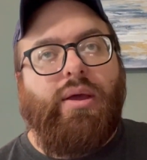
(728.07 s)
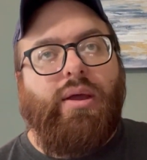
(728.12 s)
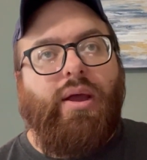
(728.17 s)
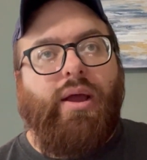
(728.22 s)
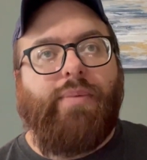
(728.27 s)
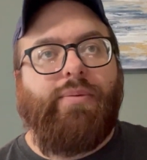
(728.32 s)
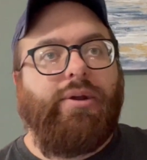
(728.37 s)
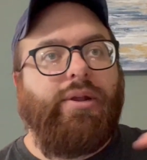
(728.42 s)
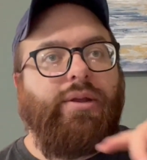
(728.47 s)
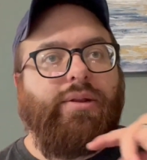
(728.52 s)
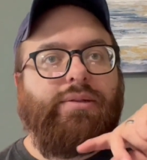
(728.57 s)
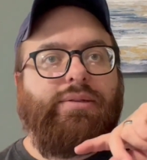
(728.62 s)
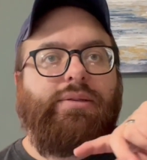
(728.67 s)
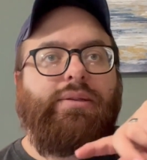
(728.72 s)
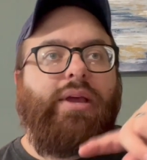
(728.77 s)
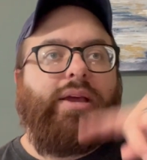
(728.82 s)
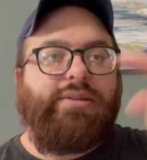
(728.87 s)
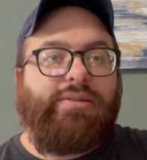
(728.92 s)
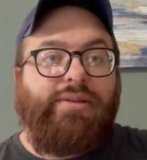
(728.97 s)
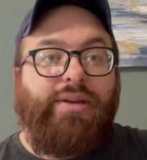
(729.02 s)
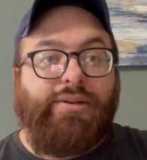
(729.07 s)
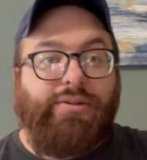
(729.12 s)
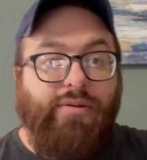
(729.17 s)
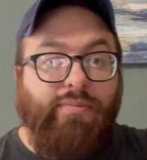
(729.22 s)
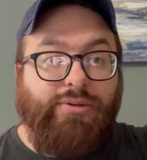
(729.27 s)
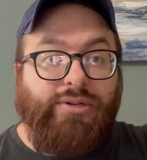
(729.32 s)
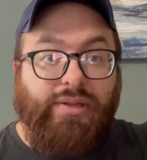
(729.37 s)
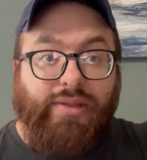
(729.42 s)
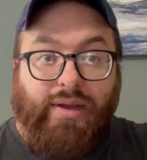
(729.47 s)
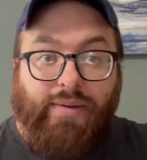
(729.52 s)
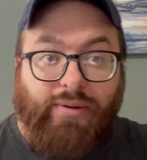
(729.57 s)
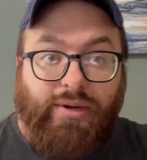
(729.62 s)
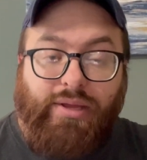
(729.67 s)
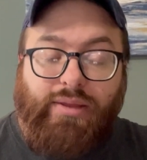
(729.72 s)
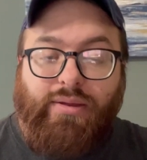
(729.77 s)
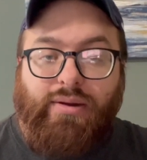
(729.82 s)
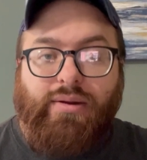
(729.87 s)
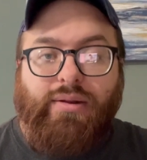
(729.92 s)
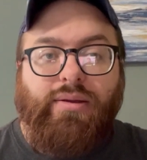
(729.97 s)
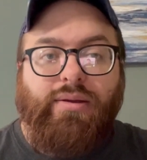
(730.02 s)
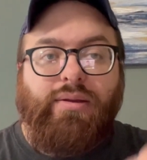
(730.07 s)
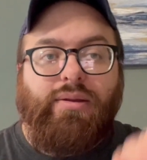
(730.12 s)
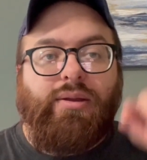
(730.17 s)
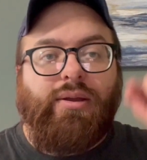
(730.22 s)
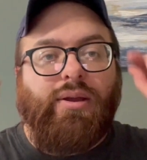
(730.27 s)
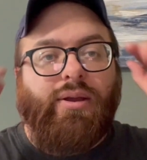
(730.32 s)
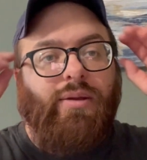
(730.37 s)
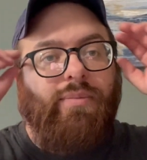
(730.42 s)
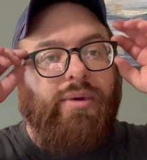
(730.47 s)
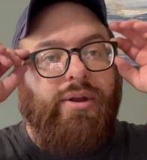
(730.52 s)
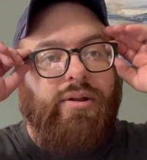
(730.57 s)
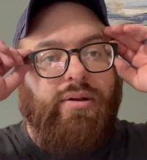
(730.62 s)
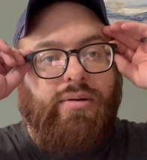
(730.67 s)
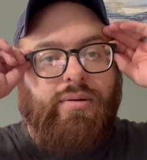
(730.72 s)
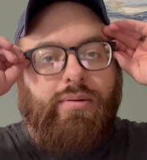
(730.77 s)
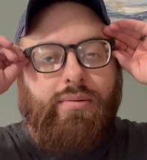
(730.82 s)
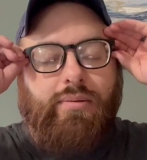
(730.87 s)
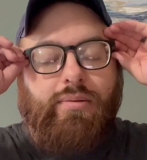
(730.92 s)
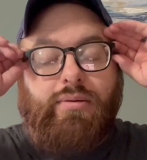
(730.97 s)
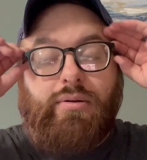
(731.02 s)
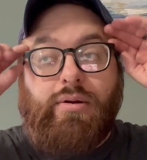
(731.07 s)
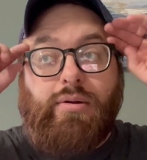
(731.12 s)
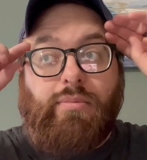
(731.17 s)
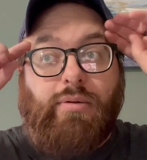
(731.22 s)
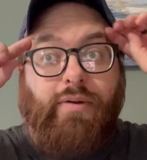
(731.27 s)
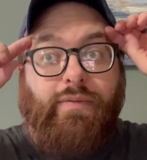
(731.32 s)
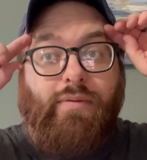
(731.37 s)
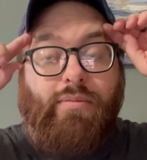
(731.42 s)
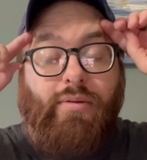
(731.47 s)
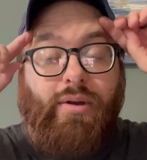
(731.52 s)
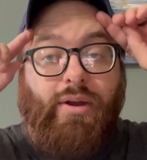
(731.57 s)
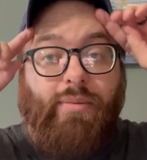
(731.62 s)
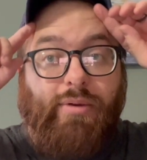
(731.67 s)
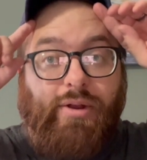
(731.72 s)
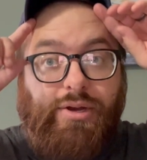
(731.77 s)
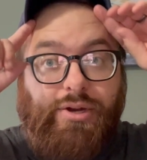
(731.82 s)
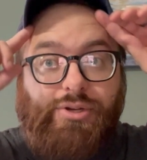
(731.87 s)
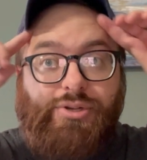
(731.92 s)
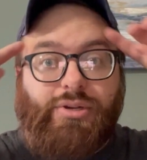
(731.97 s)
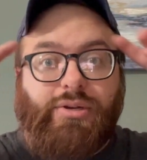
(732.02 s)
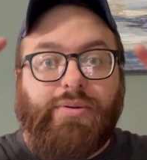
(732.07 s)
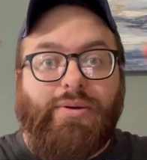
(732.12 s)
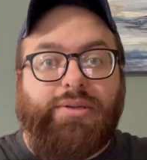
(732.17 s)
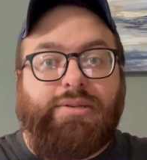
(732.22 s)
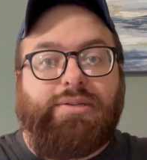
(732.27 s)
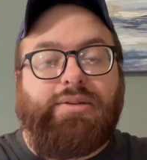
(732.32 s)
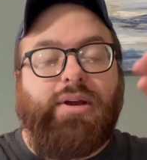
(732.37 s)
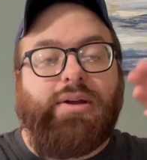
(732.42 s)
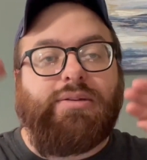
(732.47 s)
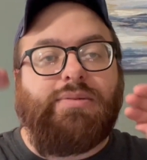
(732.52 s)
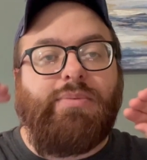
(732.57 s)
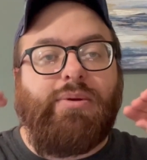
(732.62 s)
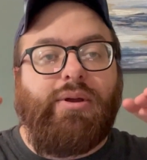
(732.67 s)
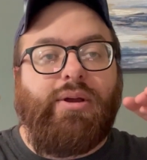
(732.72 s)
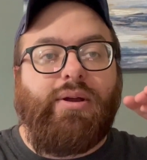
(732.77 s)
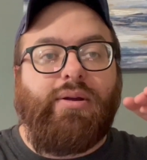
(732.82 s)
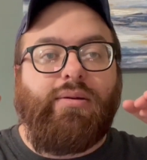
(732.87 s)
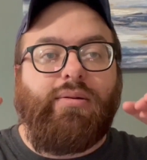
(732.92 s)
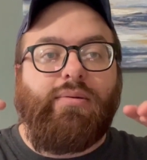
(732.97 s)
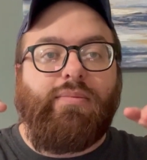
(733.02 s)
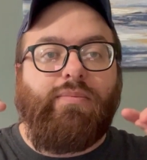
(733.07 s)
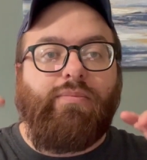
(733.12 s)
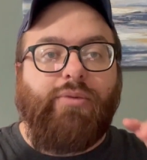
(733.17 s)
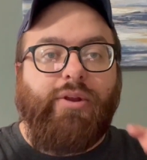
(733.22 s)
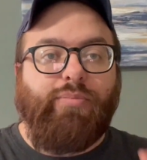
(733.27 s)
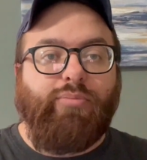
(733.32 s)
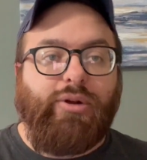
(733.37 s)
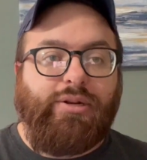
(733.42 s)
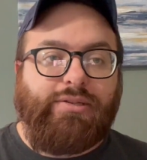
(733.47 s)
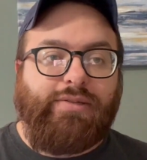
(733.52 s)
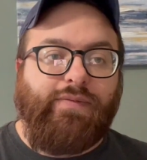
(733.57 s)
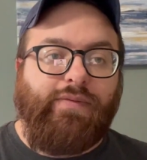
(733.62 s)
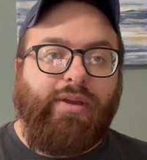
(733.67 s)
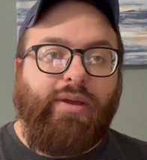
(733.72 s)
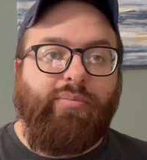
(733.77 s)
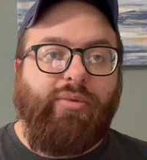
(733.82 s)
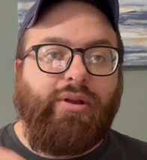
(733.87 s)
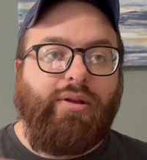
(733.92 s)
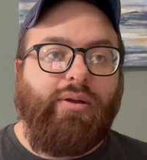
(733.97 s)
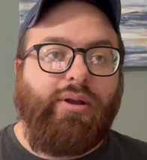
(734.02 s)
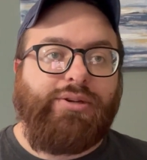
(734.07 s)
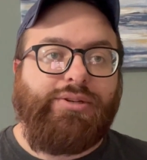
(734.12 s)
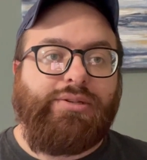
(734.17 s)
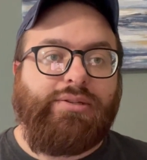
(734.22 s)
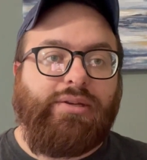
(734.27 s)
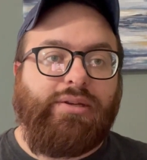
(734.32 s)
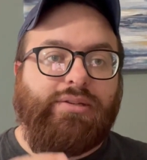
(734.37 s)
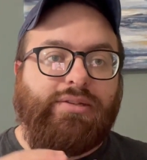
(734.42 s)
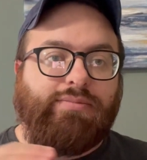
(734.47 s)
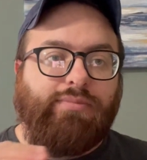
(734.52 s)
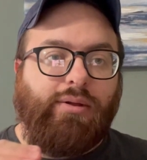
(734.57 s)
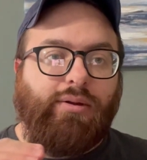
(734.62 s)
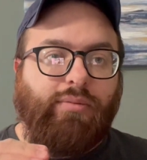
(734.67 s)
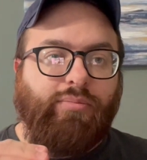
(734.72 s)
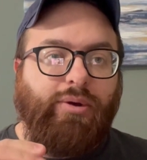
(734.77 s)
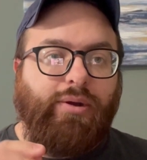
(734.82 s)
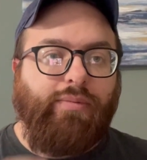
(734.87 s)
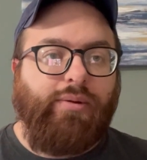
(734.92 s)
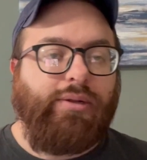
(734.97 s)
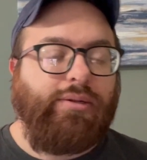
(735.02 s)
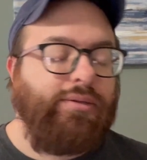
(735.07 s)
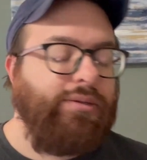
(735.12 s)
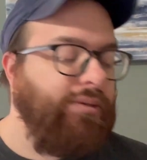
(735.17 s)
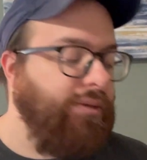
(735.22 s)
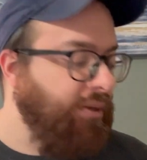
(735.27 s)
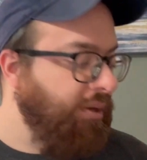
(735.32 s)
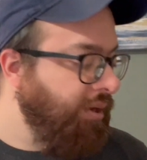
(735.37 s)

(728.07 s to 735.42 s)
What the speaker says: I wouldn't hesitate too much on that one either. I know Omar from New York Edition always talks about how reprints of the Epic collections get smaller print runs,